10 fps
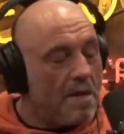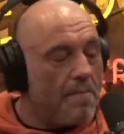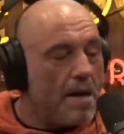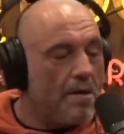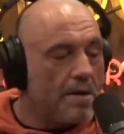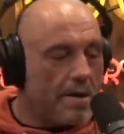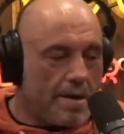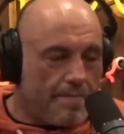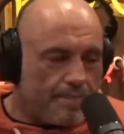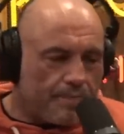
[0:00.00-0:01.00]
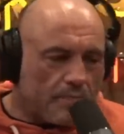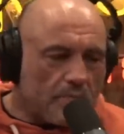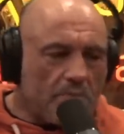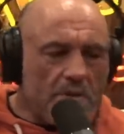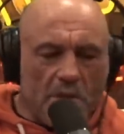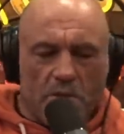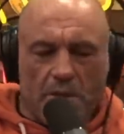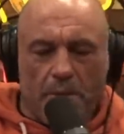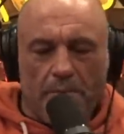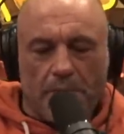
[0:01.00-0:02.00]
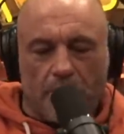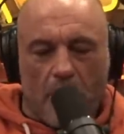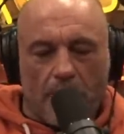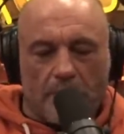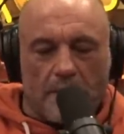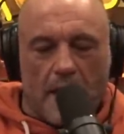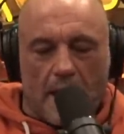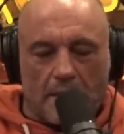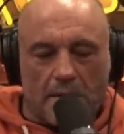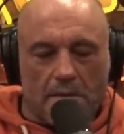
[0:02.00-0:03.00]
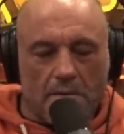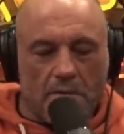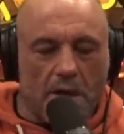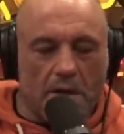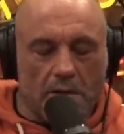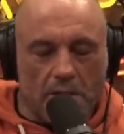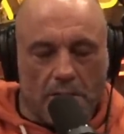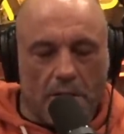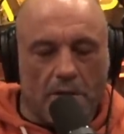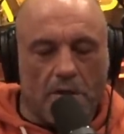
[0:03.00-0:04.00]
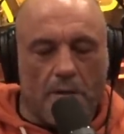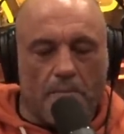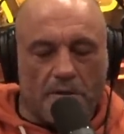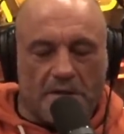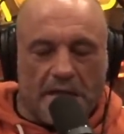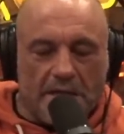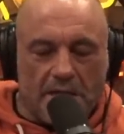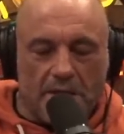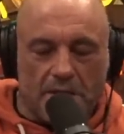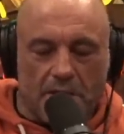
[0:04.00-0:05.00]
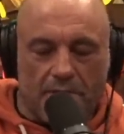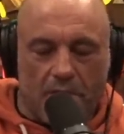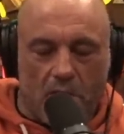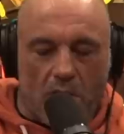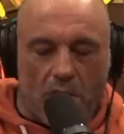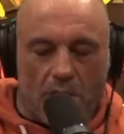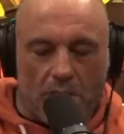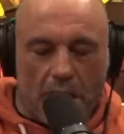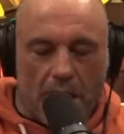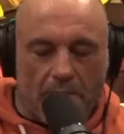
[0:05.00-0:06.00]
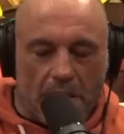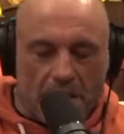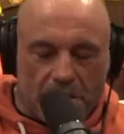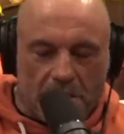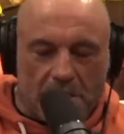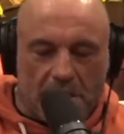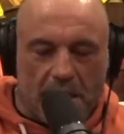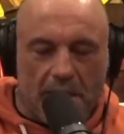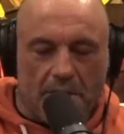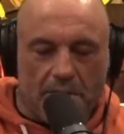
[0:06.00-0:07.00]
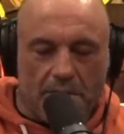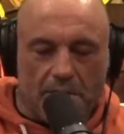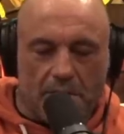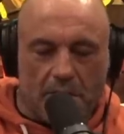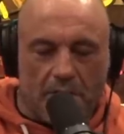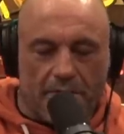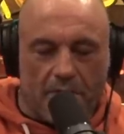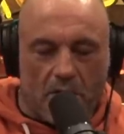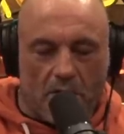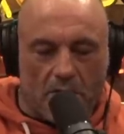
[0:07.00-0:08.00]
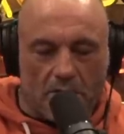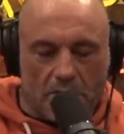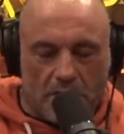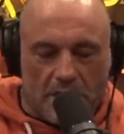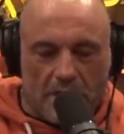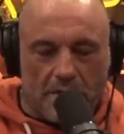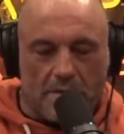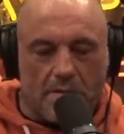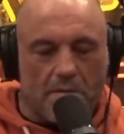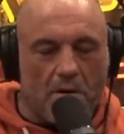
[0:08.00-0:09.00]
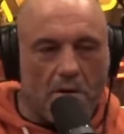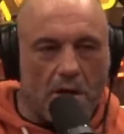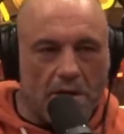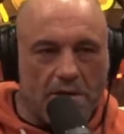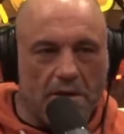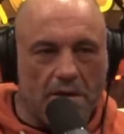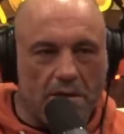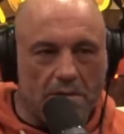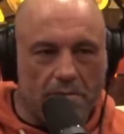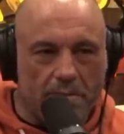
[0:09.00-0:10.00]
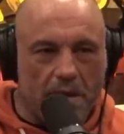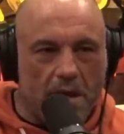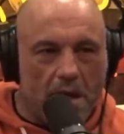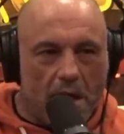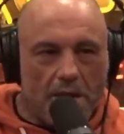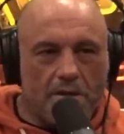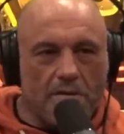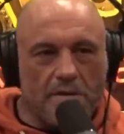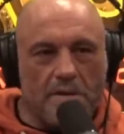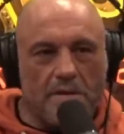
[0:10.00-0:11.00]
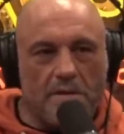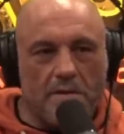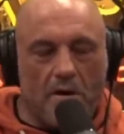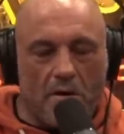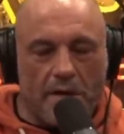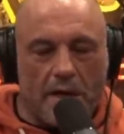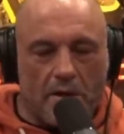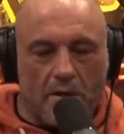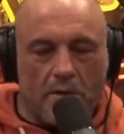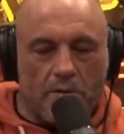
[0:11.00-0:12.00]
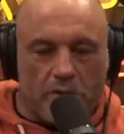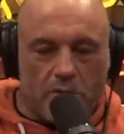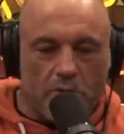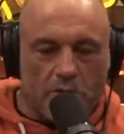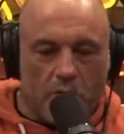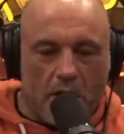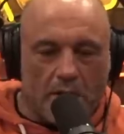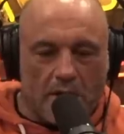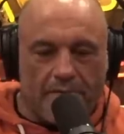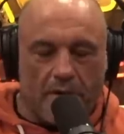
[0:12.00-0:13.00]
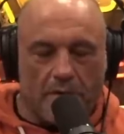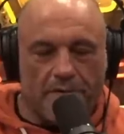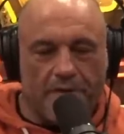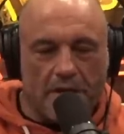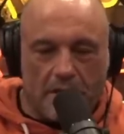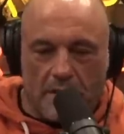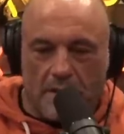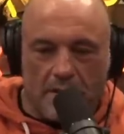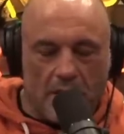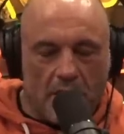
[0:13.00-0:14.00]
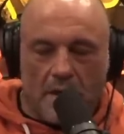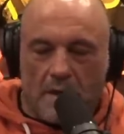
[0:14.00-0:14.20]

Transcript: in America with the Pittman Robertson Act, where a, a, percentage of all ammunition sales, of all gear, yeah. all hunting gear, and it turns into all that goes towards wildlife conservation, and it's